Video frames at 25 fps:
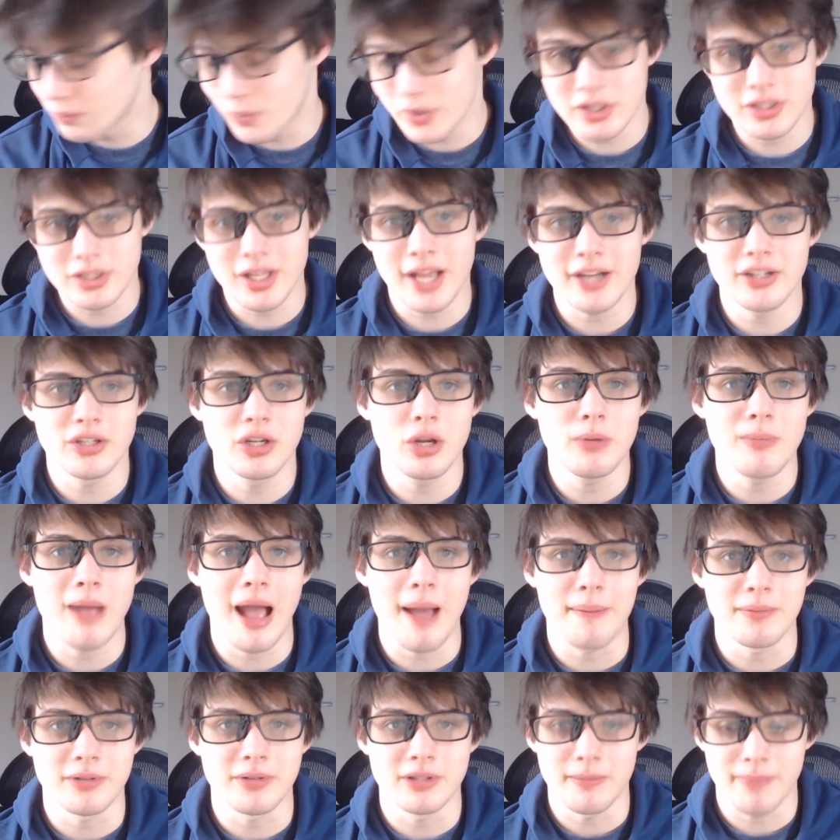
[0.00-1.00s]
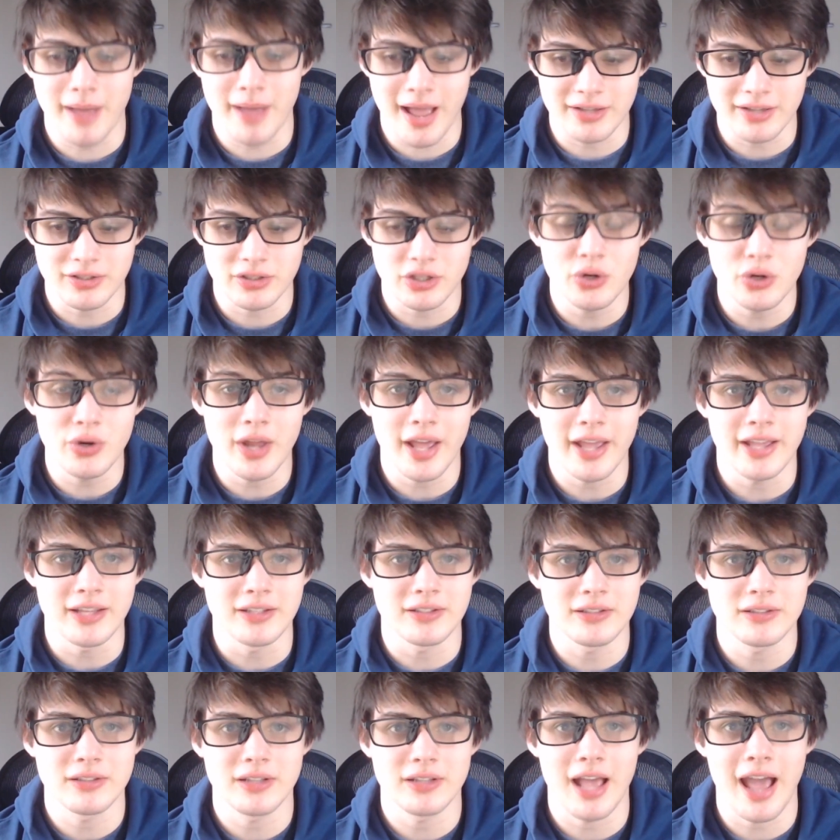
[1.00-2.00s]
just had 2 maps in the past 2
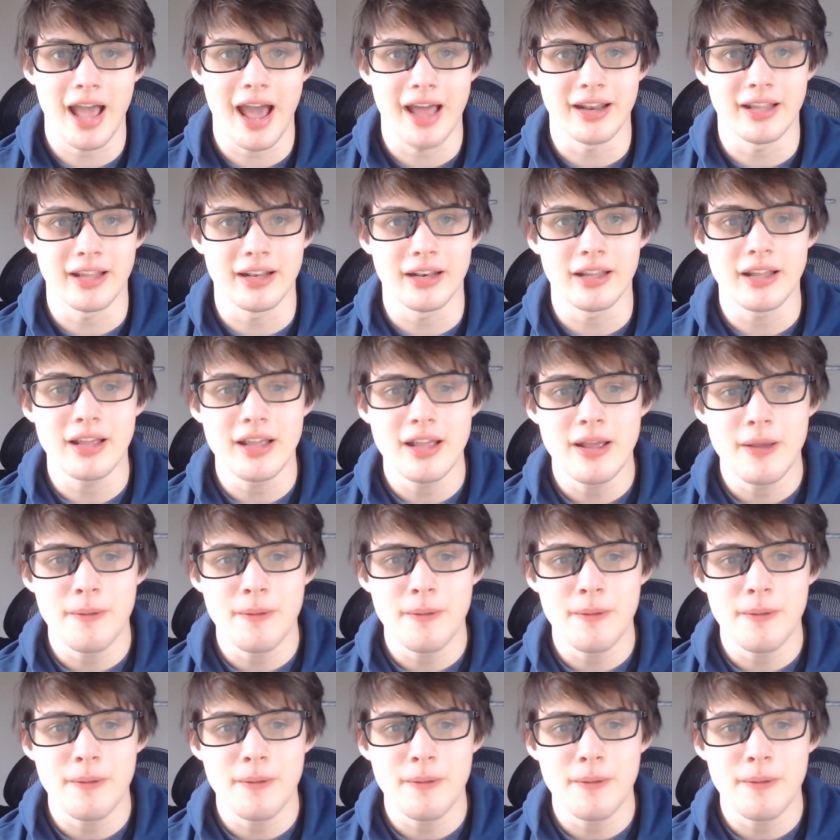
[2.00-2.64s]
days added.